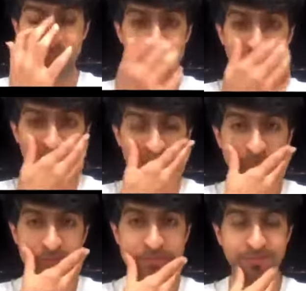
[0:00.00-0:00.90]

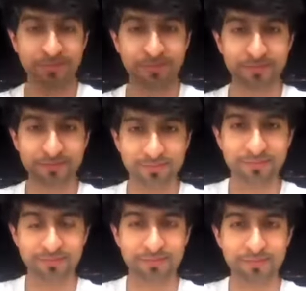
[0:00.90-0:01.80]

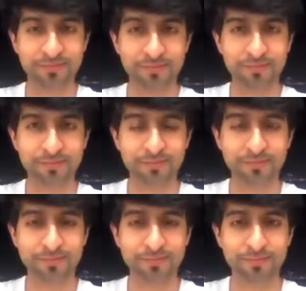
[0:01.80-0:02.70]

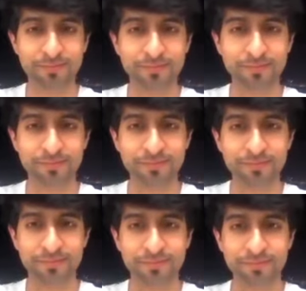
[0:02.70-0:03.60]

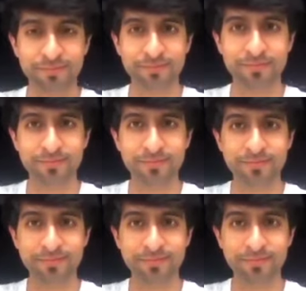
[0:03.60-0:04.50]

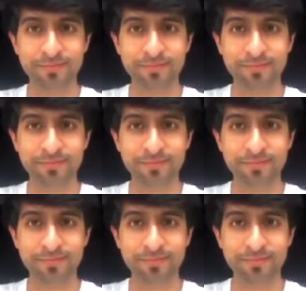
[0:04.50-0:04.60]
This person isn't speaking.